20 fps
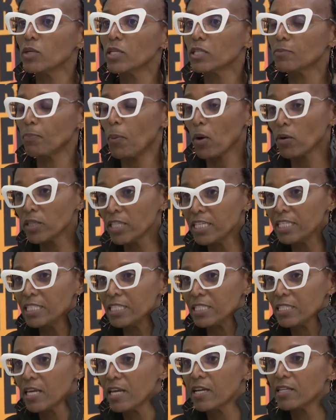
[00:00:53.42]
with
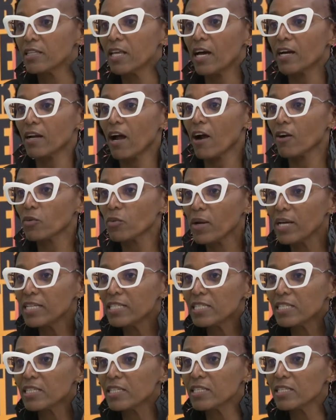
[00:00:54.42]
police that are
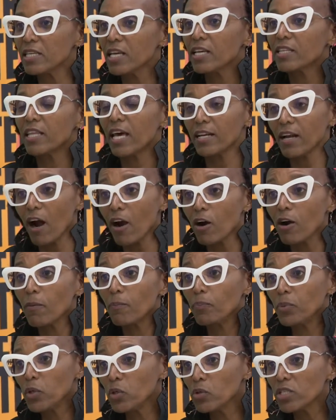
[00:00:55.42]
racist, that are
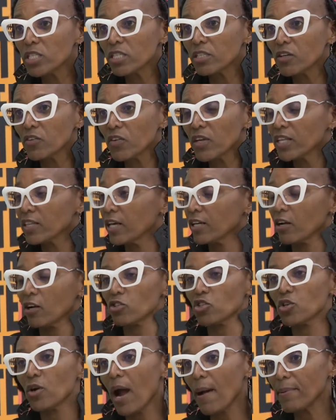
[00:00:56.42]
abusive, that
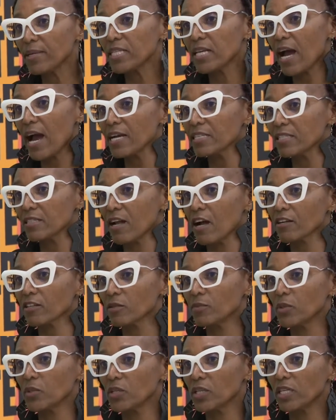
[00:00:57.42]
are traumatized in our
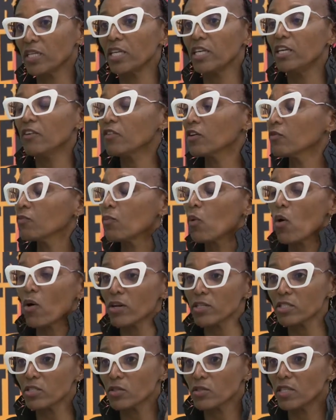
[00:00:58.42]
community, even
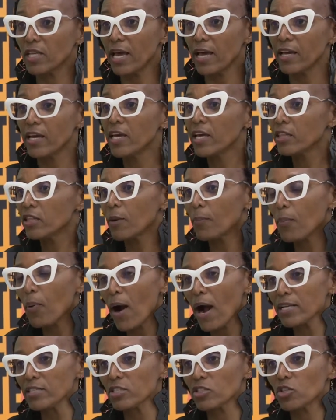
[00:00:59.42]
more so that the
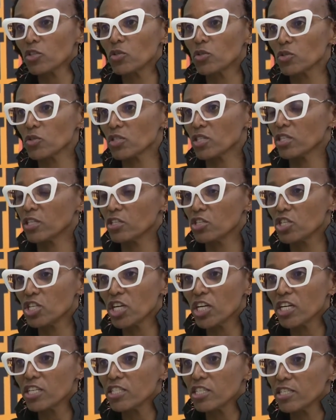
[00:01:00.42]
prosecutors, the
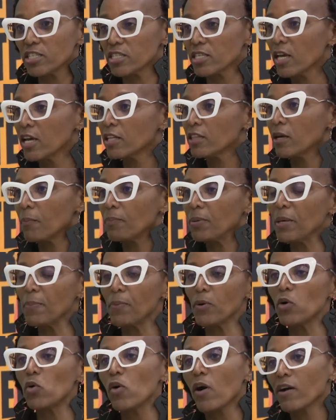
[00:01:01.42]
judges, the
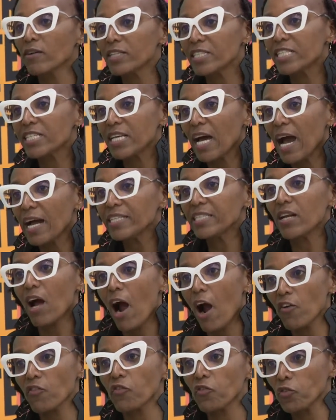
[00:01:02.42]
people who are deciding
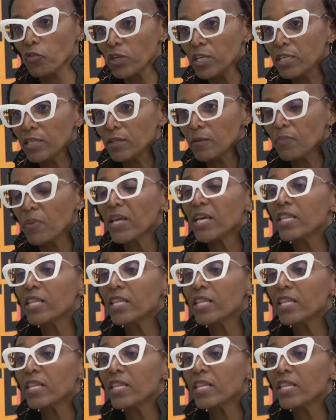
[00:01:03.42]
our freedom,